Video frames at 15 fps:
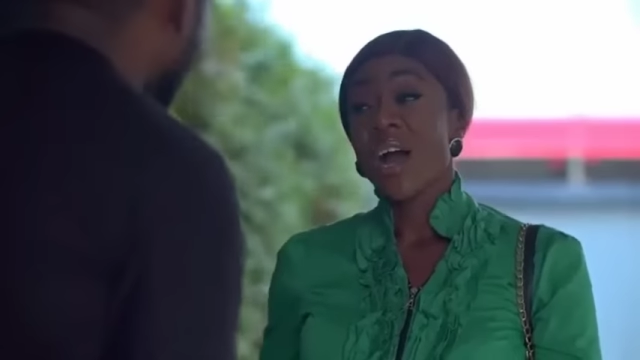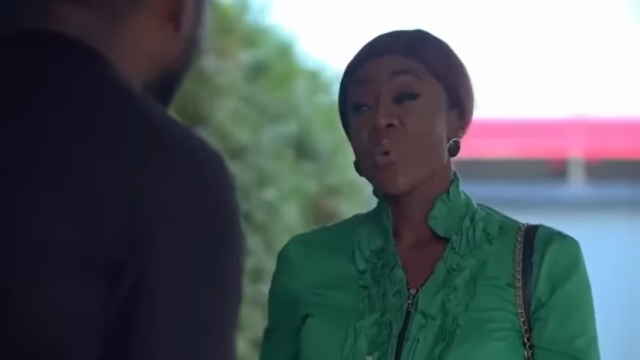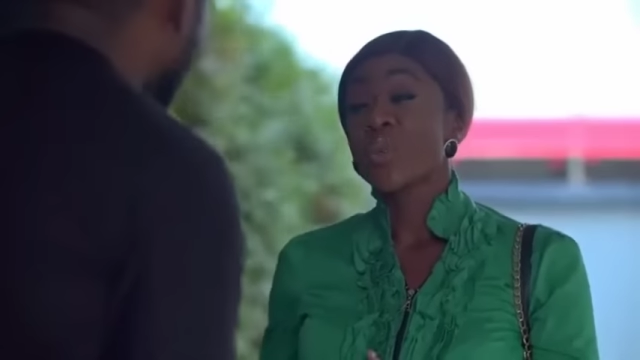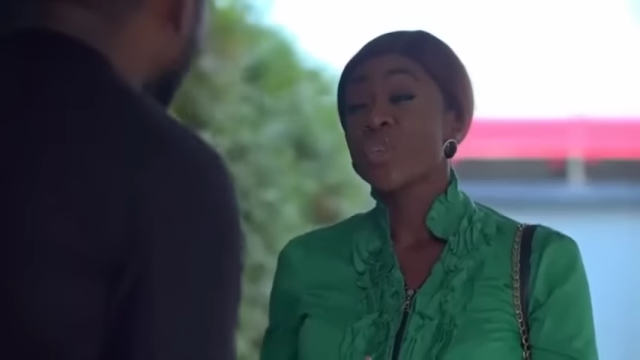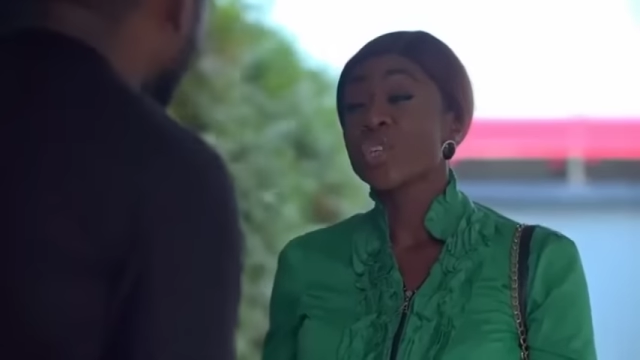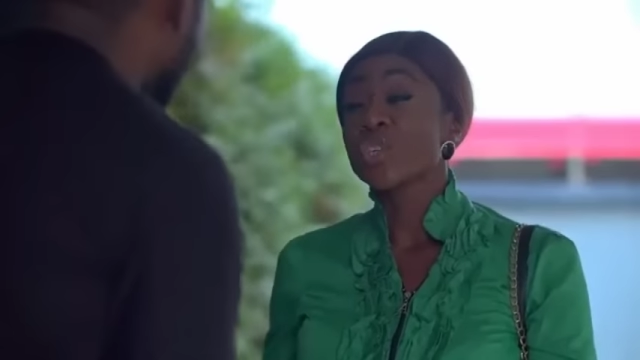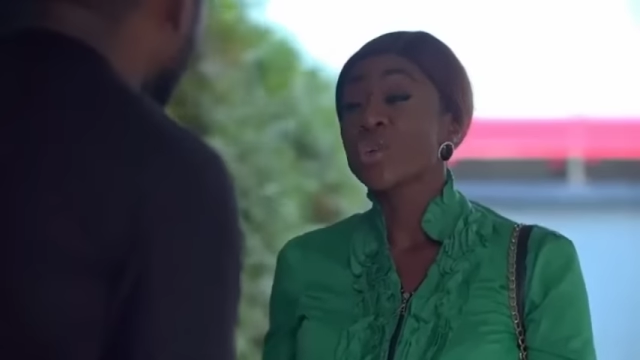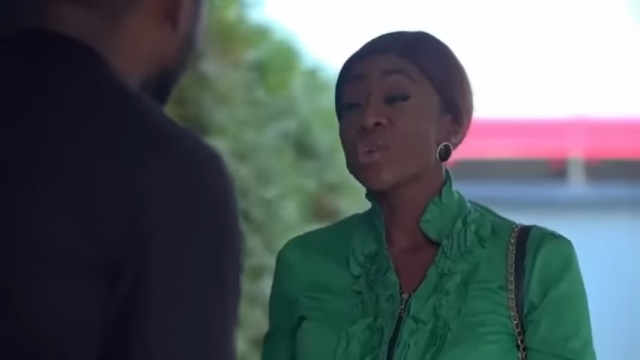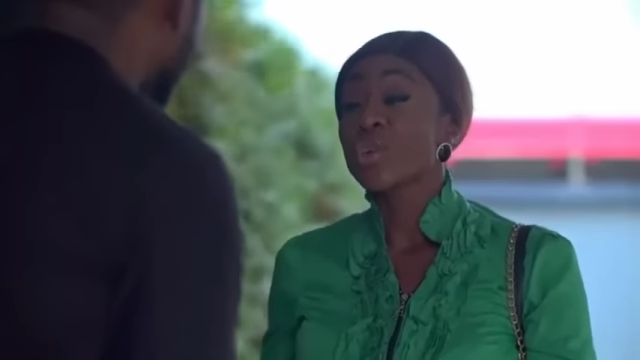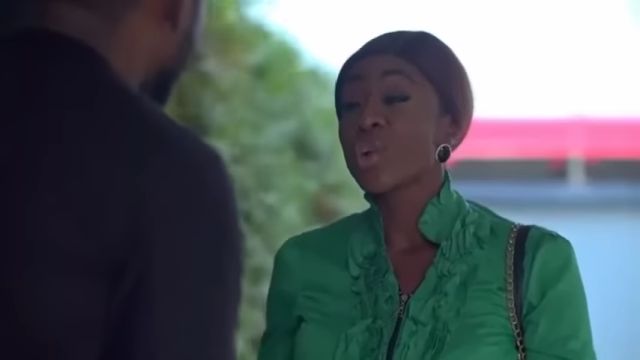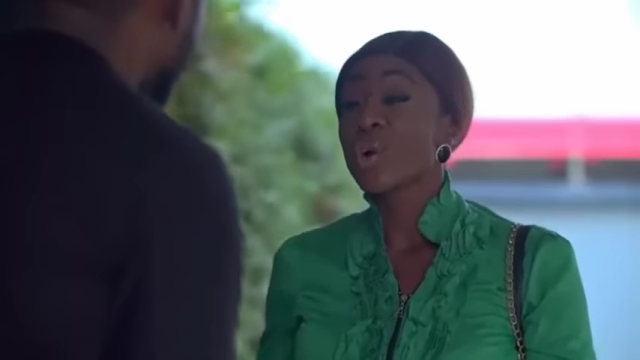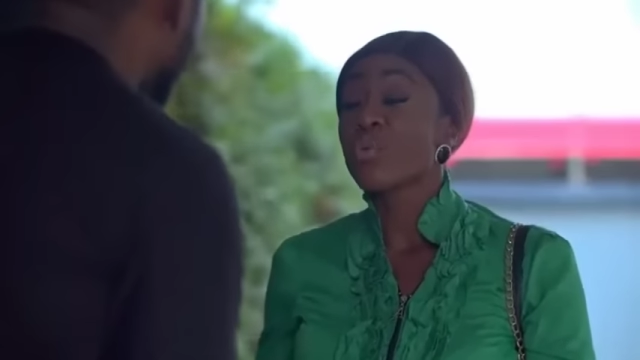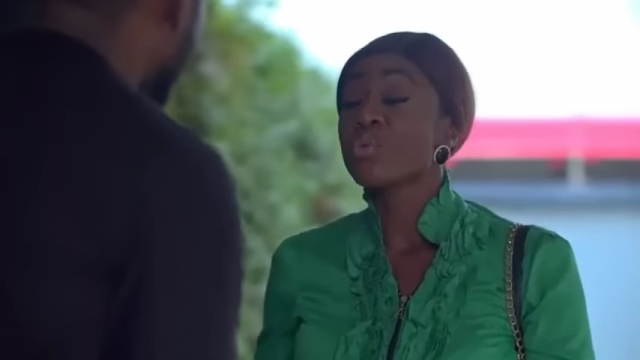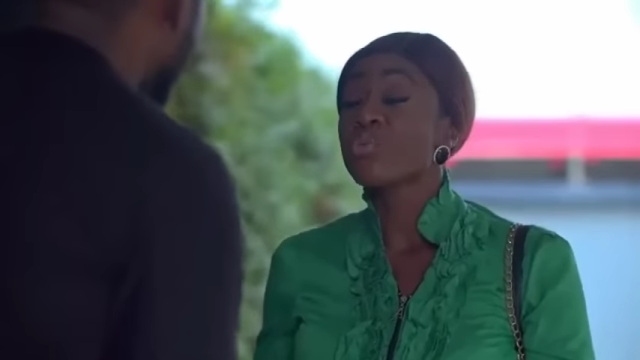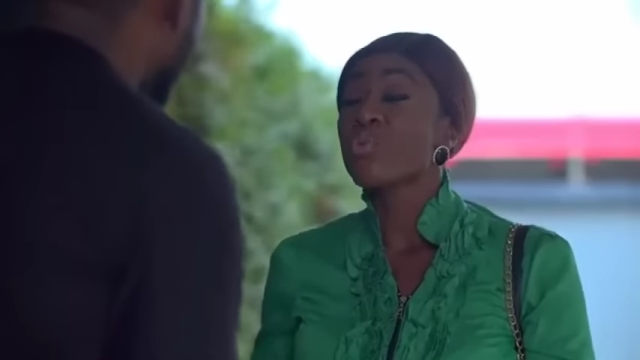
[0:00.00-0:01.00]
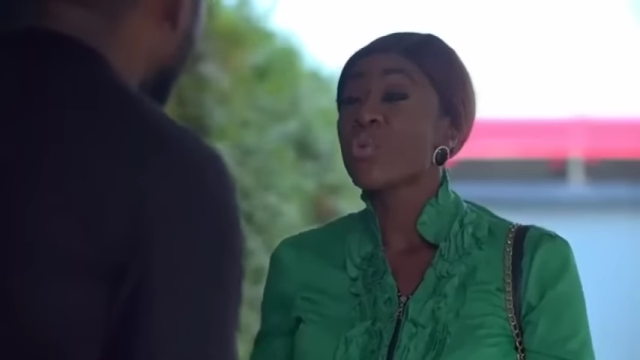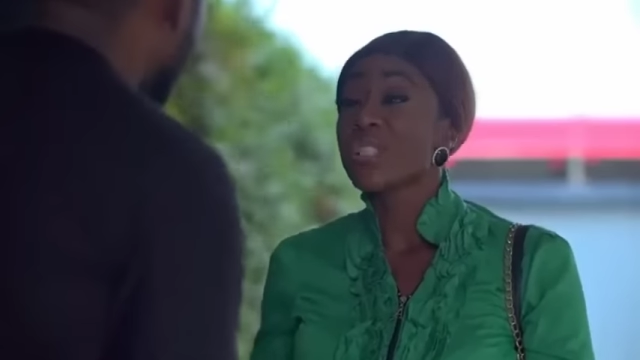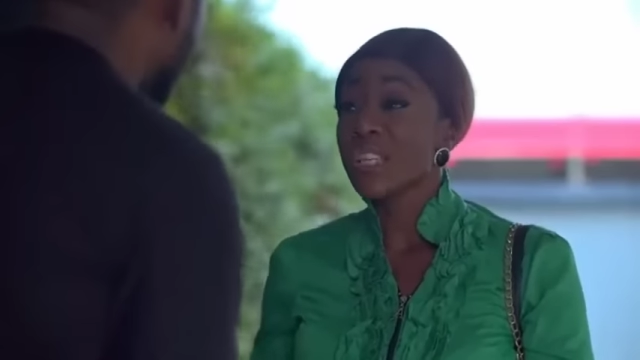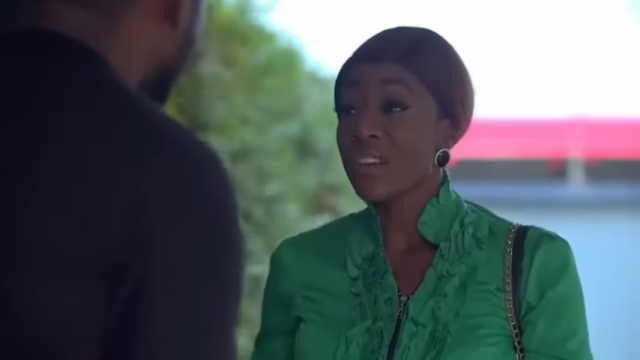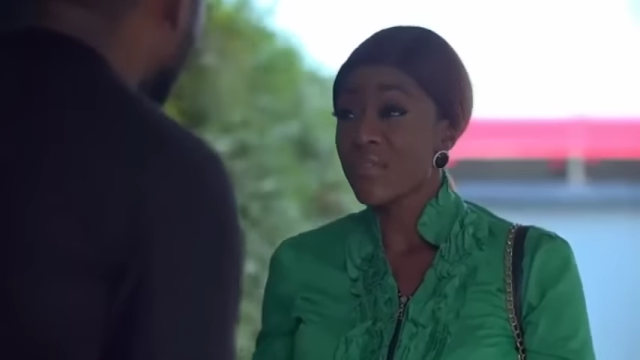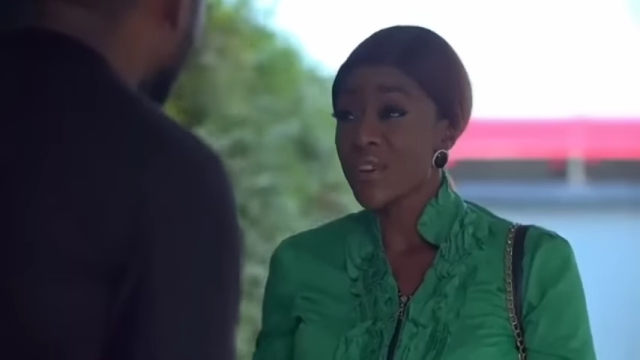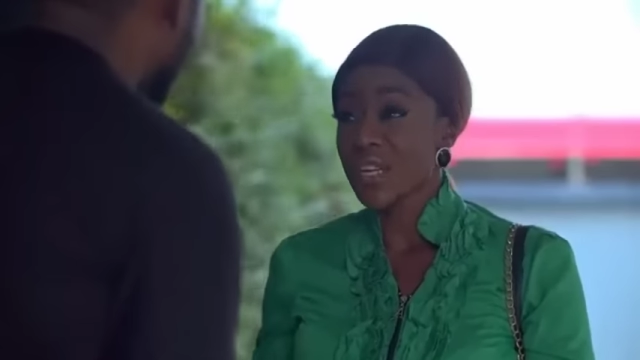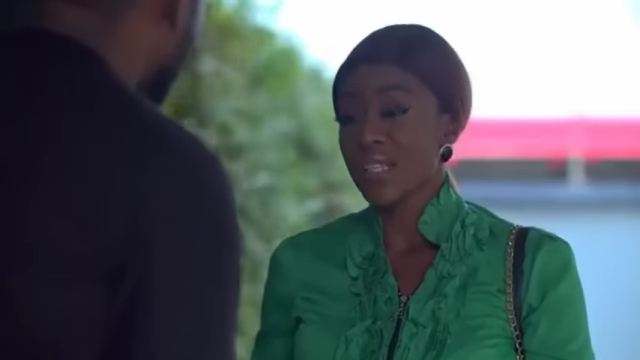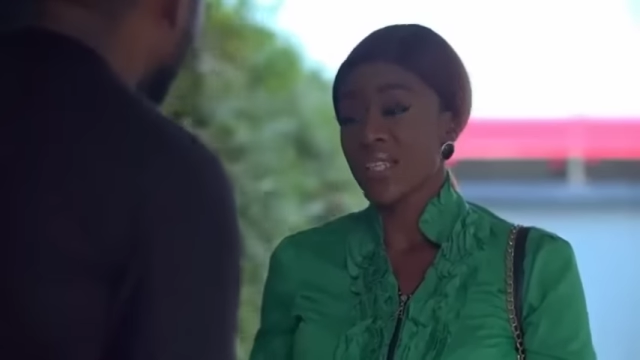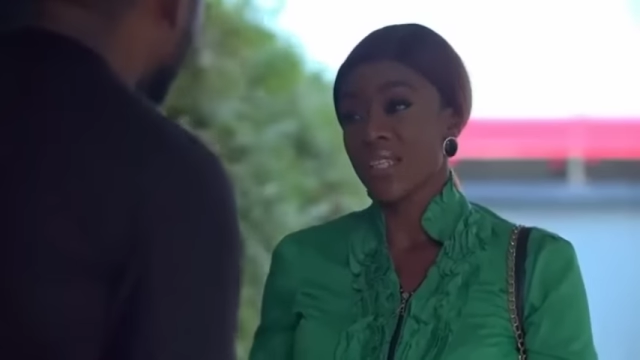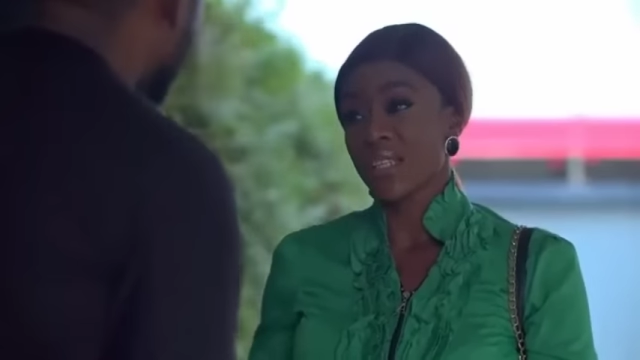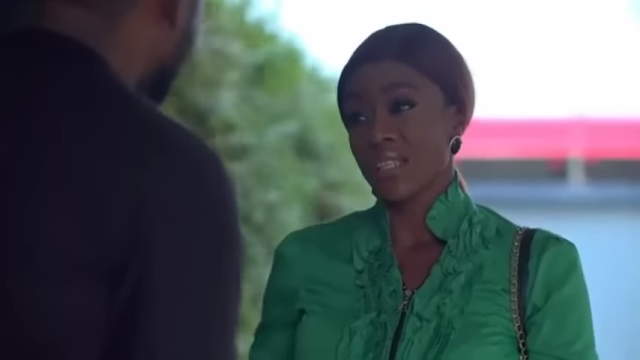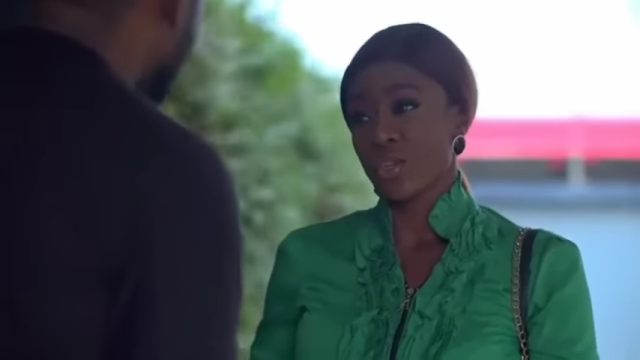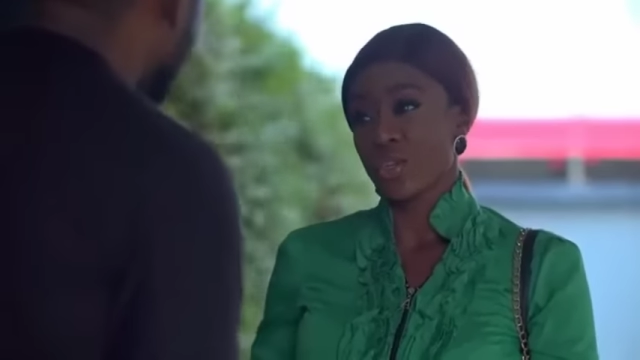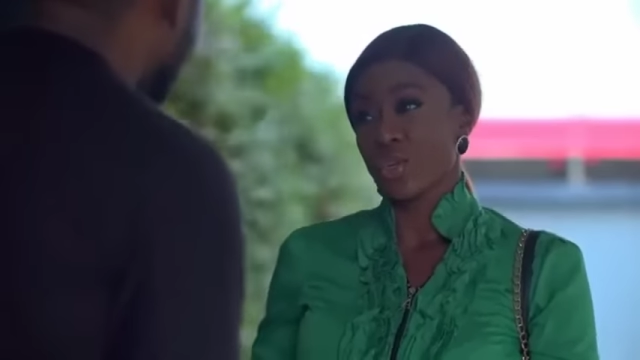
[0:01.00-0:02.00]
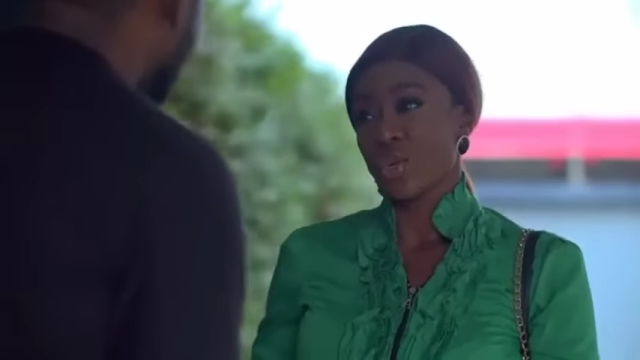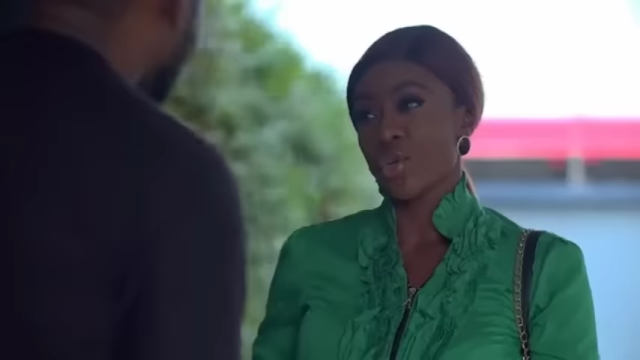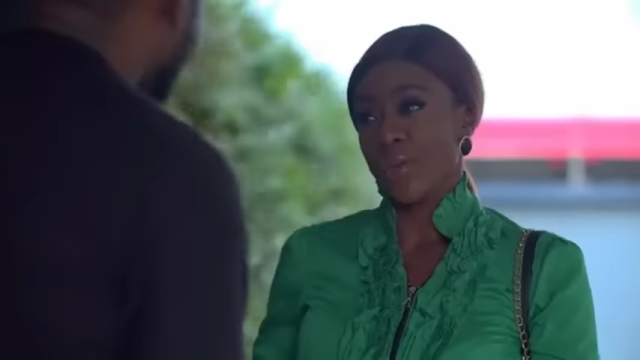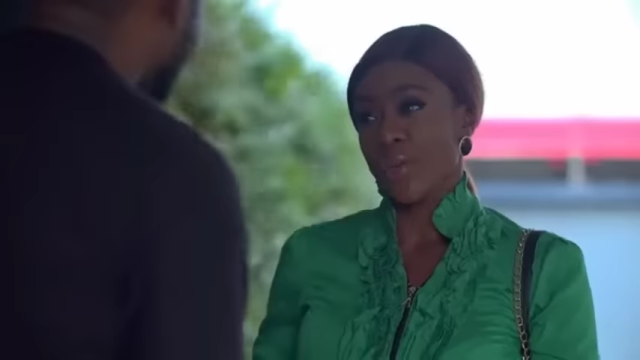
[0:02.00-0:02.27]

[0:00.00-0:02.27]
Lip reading: I wish you good luck with whatever it is that you're